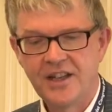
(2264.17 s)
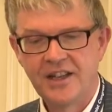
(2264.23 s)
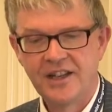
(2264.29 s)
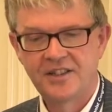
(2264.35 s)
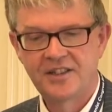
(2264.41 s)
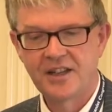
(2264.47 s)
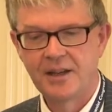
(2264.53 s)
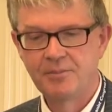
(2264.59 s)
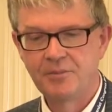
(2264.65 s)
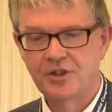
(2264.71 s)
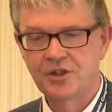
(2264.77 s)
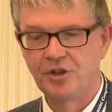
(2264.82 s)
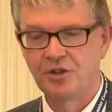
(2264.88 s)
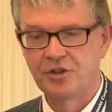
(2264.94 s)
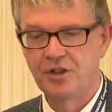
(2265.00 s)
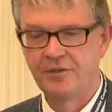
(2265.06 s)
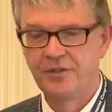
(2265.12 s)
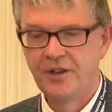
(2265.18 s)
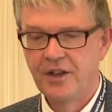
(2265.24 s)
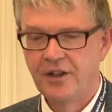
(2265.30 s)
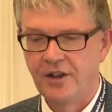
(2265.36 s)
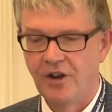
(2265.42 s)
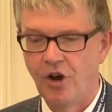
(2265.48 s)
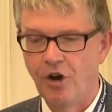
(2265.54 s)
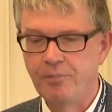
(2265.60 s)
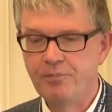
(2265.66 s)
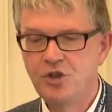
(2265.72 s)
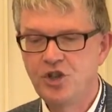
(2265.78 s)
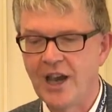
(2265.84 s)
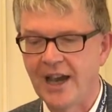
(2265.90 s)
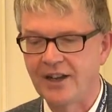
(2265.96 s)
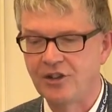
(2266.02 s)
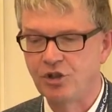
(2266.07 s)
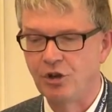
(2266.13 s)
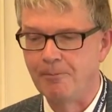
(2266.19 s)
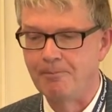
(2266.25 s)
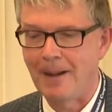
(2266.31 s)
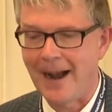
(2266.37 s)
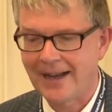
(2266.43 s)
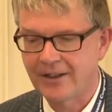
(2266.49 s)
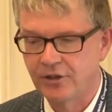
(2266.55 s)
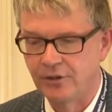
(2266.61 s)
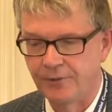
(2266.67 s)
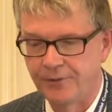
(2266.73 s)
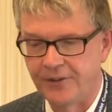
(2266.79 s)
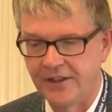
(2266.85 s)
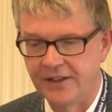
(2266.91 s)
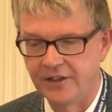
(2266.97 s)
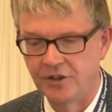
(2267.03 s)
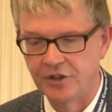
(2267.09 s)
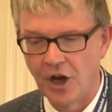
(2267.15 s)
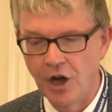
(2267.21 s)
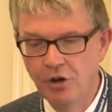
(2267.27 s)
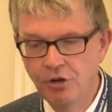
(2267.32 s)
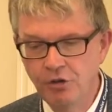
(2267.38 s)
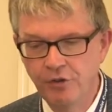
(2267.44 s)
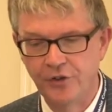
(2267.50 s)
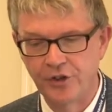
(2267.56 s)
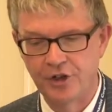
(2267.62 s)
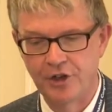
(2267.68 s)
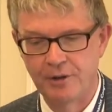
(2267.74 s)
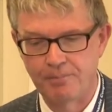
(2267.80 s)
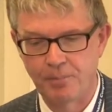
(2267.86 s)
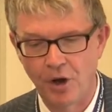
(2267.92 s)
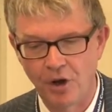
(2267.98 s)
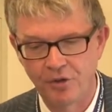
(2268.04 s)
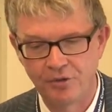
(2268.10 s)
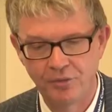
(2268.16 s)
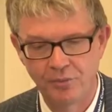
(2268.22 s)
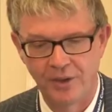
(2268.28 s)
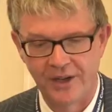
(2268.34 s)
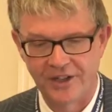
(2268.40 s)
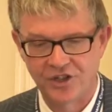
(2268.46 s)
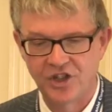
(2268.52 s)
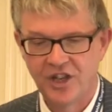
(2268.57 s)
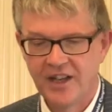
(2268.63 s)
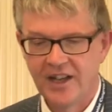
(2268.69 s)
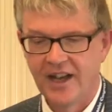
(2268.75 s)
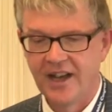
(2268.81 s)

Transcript: as some sort of object or battlefield over and upon which